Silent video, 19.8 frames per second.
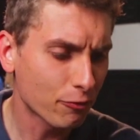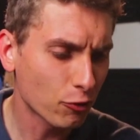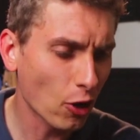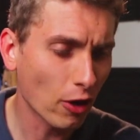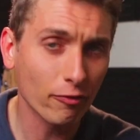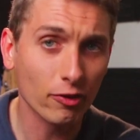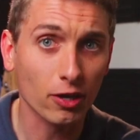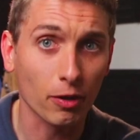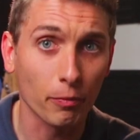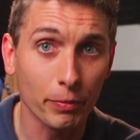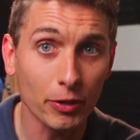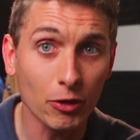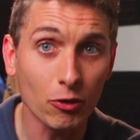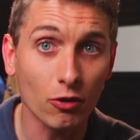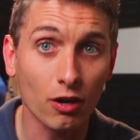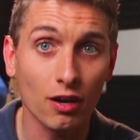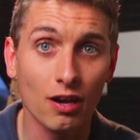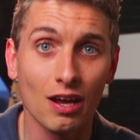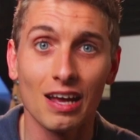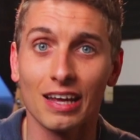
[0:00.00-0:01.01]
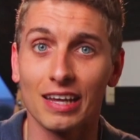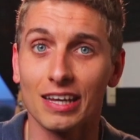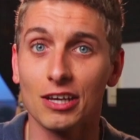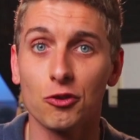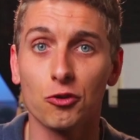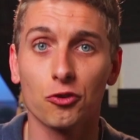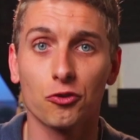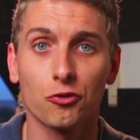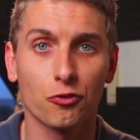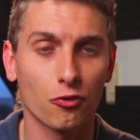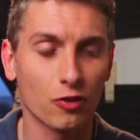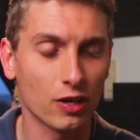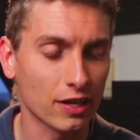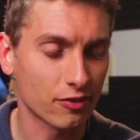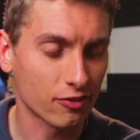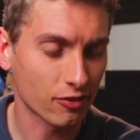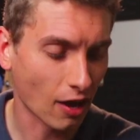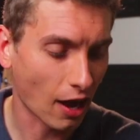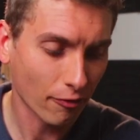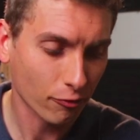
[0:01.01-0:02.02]
you have a computer, use free
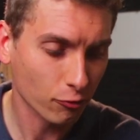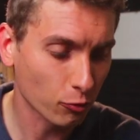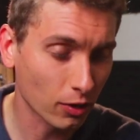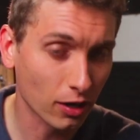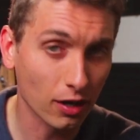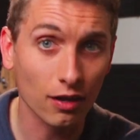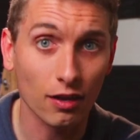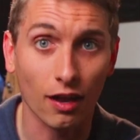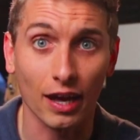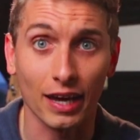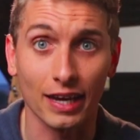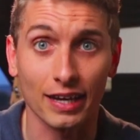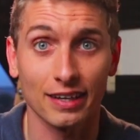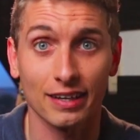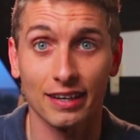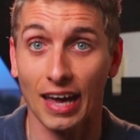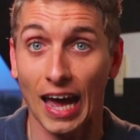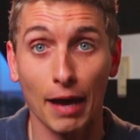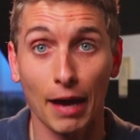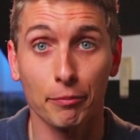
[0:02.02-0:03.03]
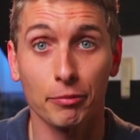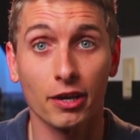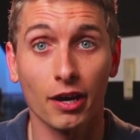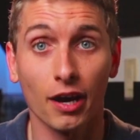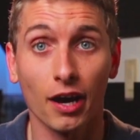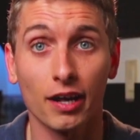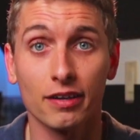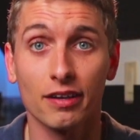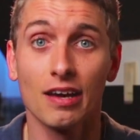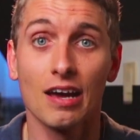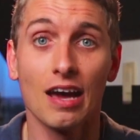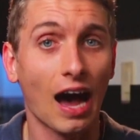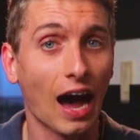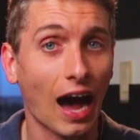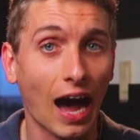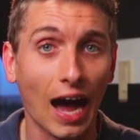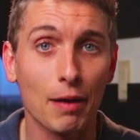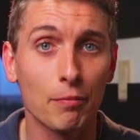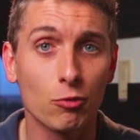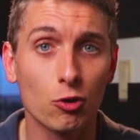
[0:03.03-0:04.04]
software like CapCut,
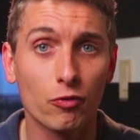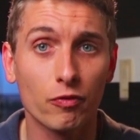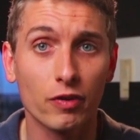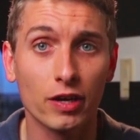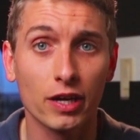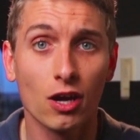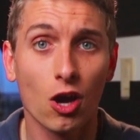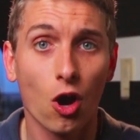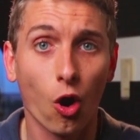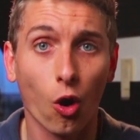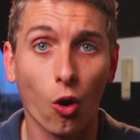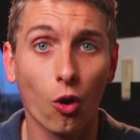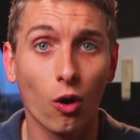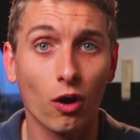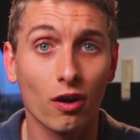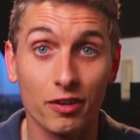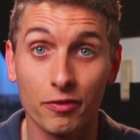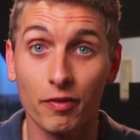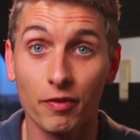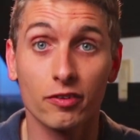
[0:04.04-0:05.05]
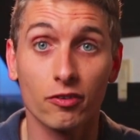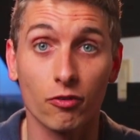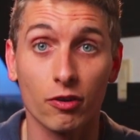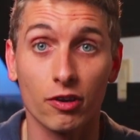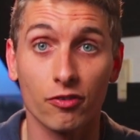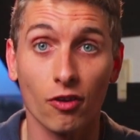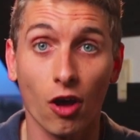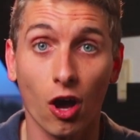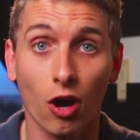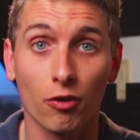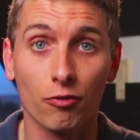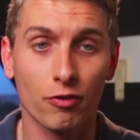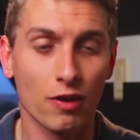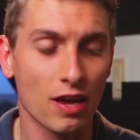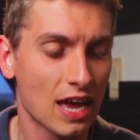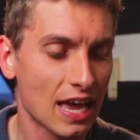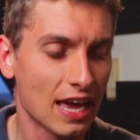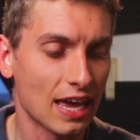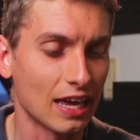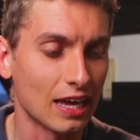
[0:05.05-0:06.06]
iMovie, or DaVinci Resolve.
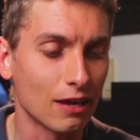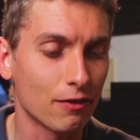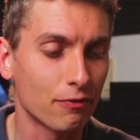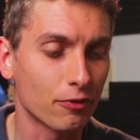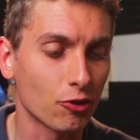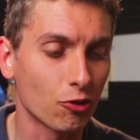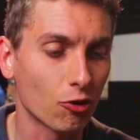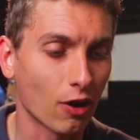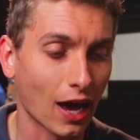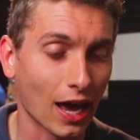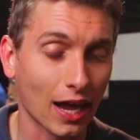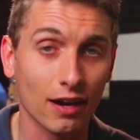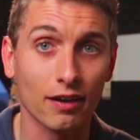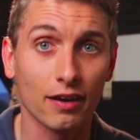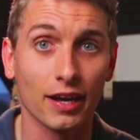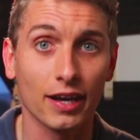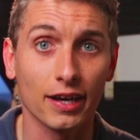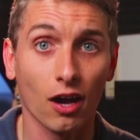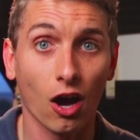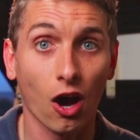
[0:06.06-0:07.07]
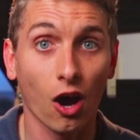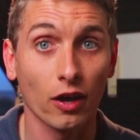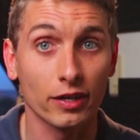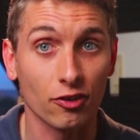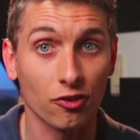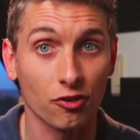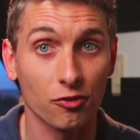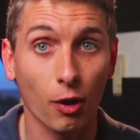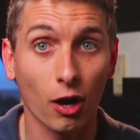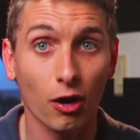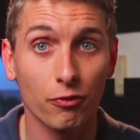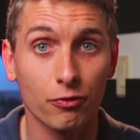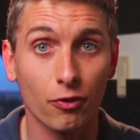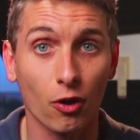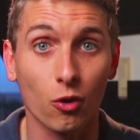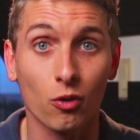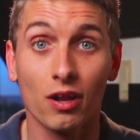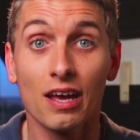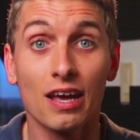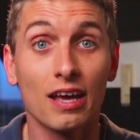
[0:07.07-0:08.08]
If you are editing on your
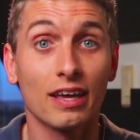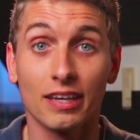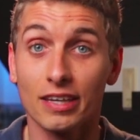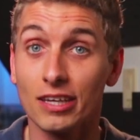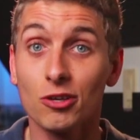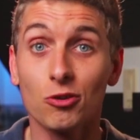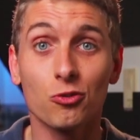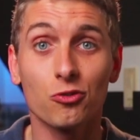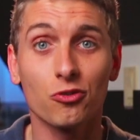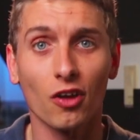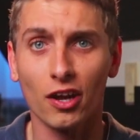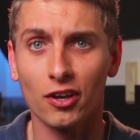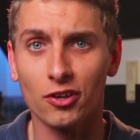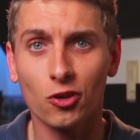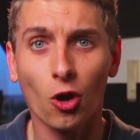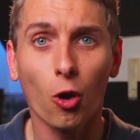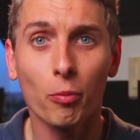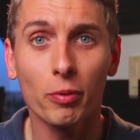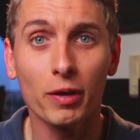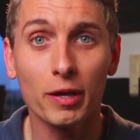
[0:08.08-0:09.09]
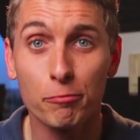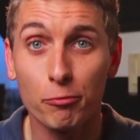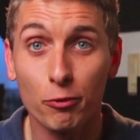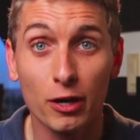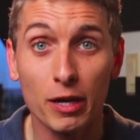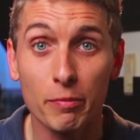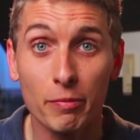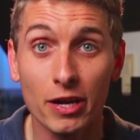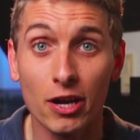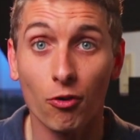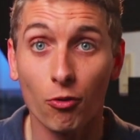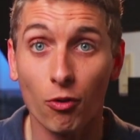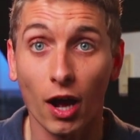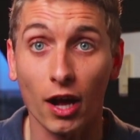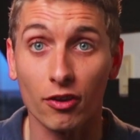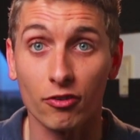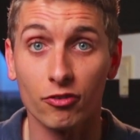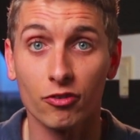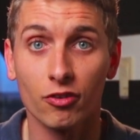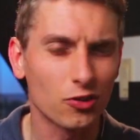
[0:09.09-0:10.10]
smartphone, use Adobe Premiere
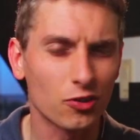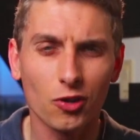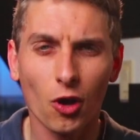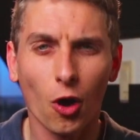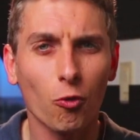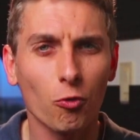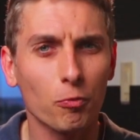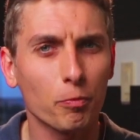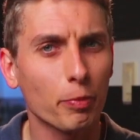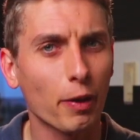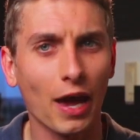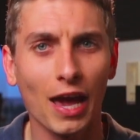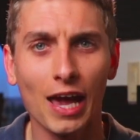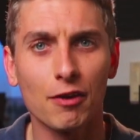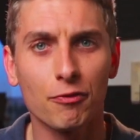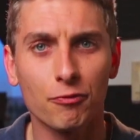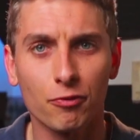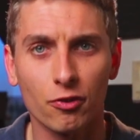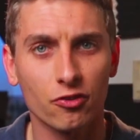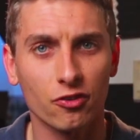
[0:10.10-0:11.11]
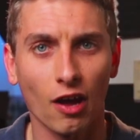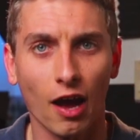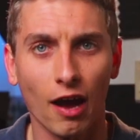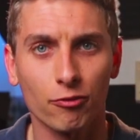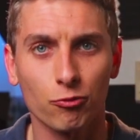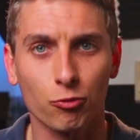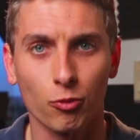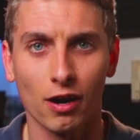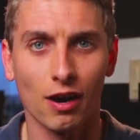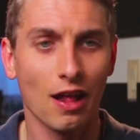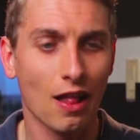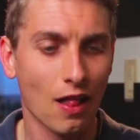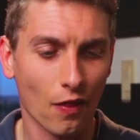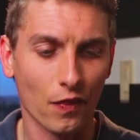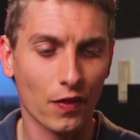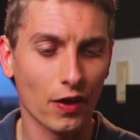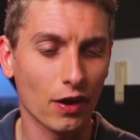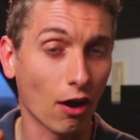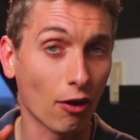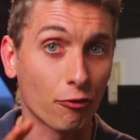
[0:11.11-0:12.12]
Rush. Don't pay for software.
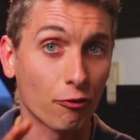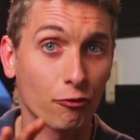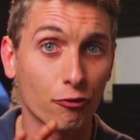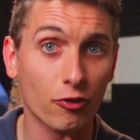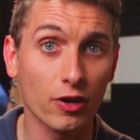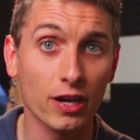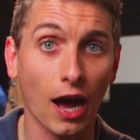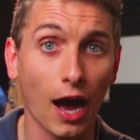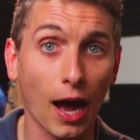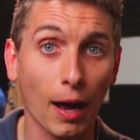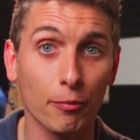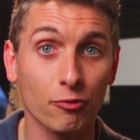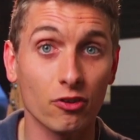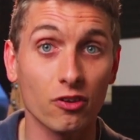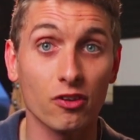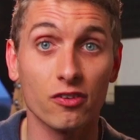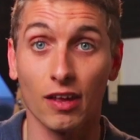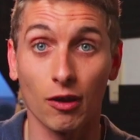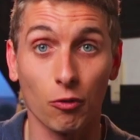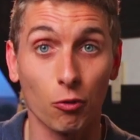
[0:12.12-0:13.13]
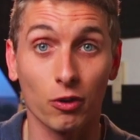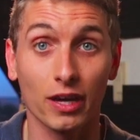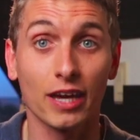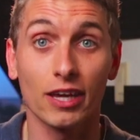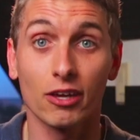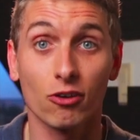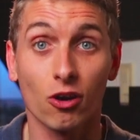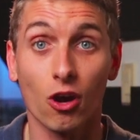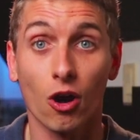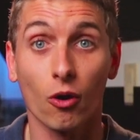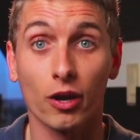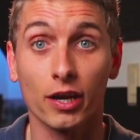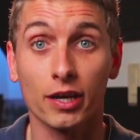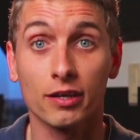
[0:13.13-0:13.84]
There are free options that will get you going.